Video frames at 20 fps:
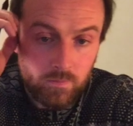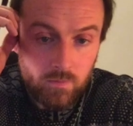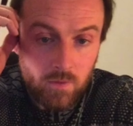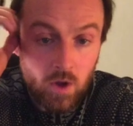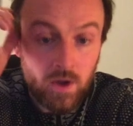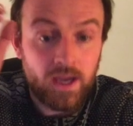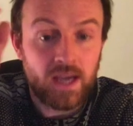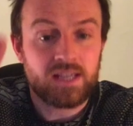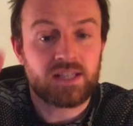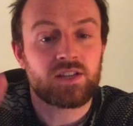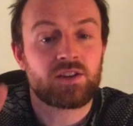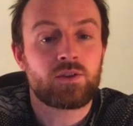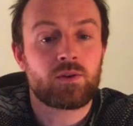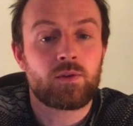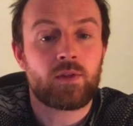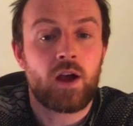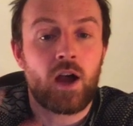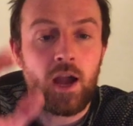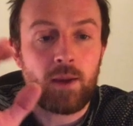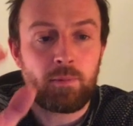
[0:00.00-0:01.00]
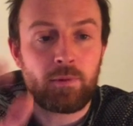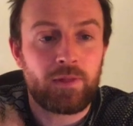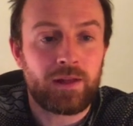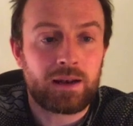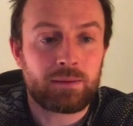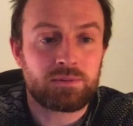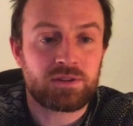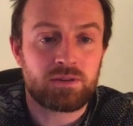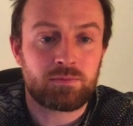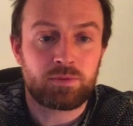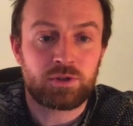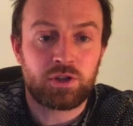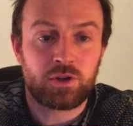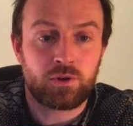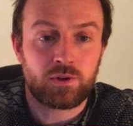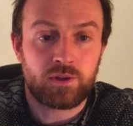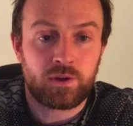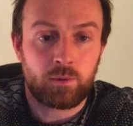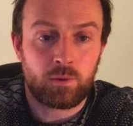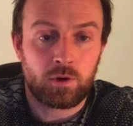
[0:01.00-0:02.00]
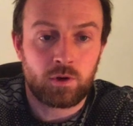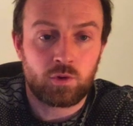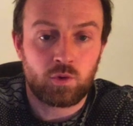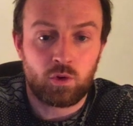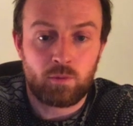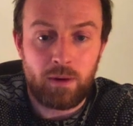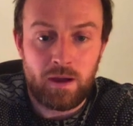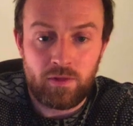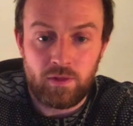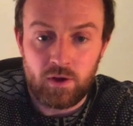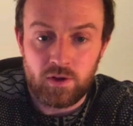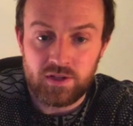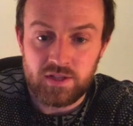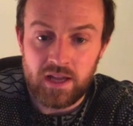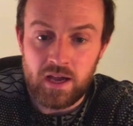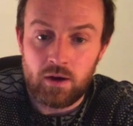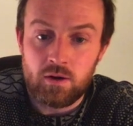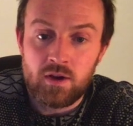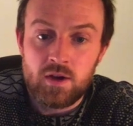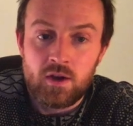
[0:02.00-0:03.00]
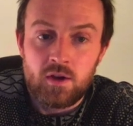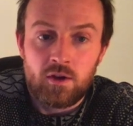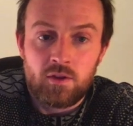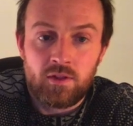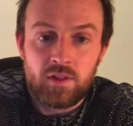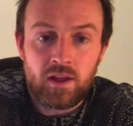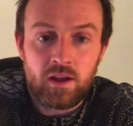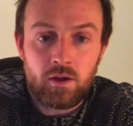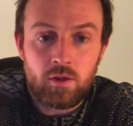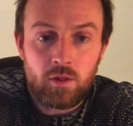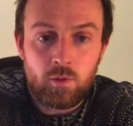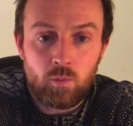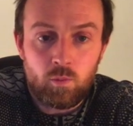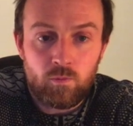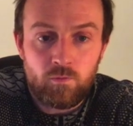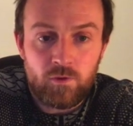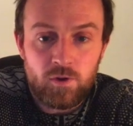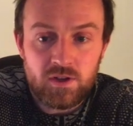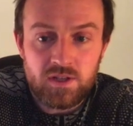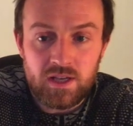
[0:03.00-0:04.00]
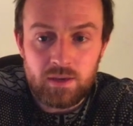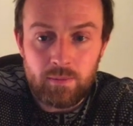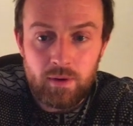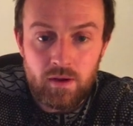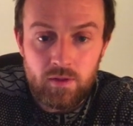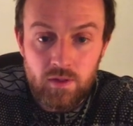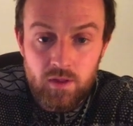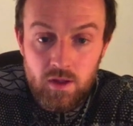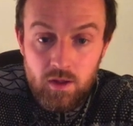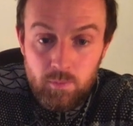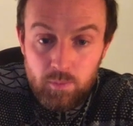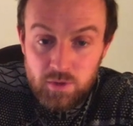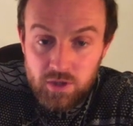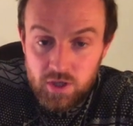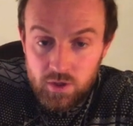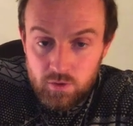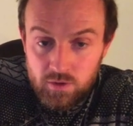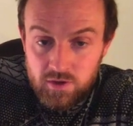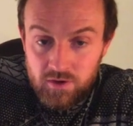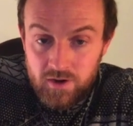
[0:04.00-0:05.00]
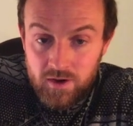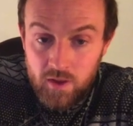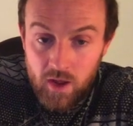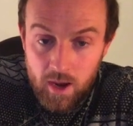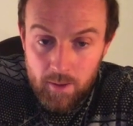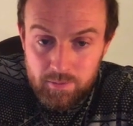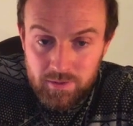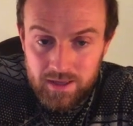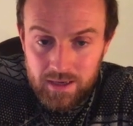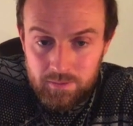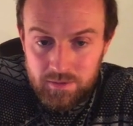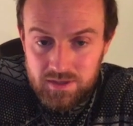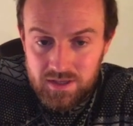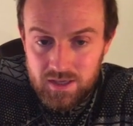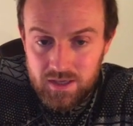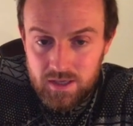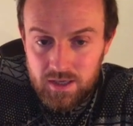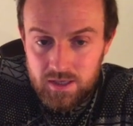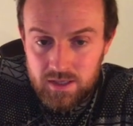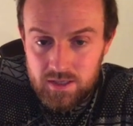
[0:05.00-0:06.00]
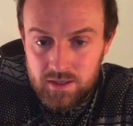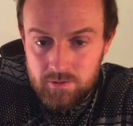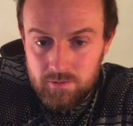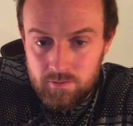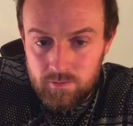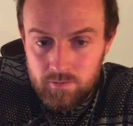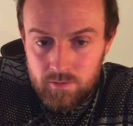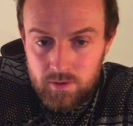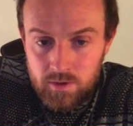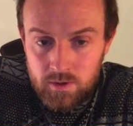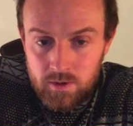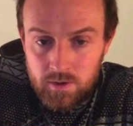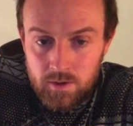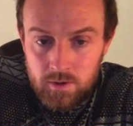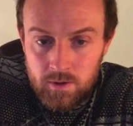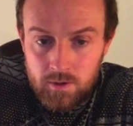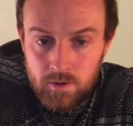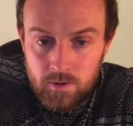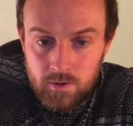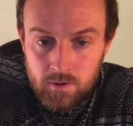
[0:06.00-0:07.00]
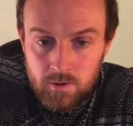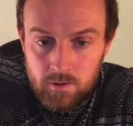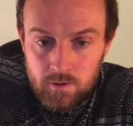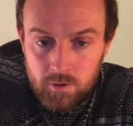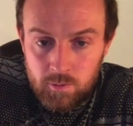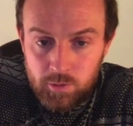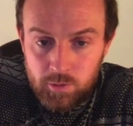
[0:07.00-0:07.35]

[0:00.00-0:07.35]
Okay, so the hypothalamus and pituitary, we're going to talk about those now. Now, the first thing about the pituitary and hypothalamus is the